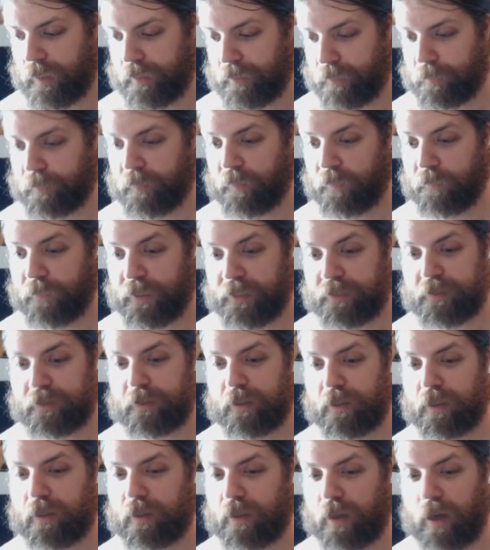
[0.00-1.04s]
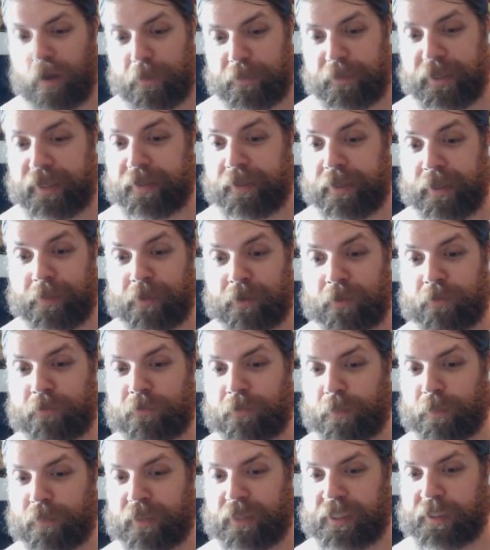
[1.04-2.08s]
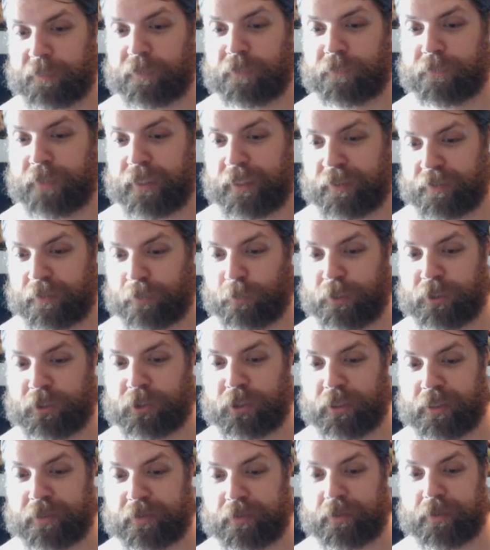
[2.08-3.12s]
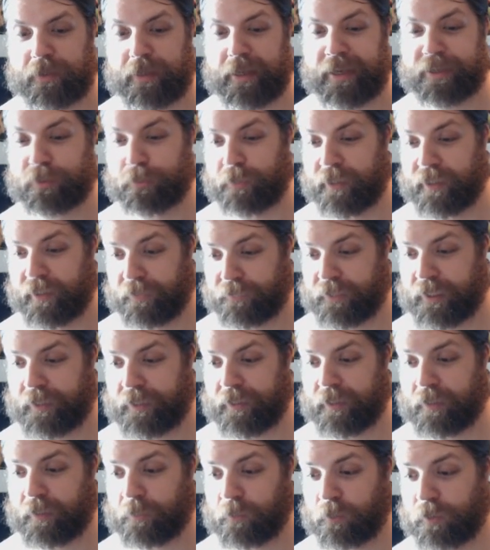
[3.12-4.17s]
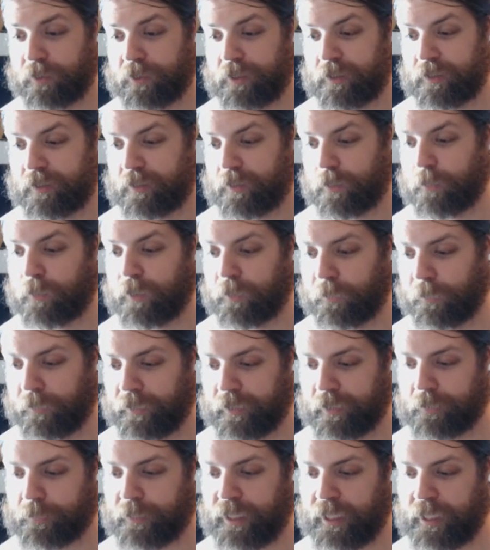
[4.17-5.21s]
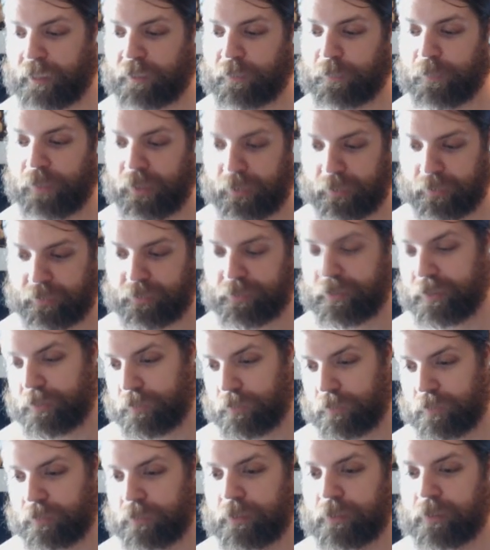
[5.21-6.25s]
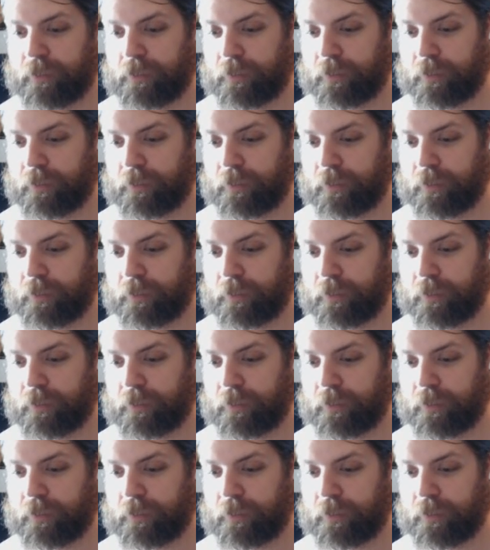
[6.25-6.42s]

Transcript: It prevents combat damage from being prevented, which isn't as relevant anymore since the One Ring is banned, but still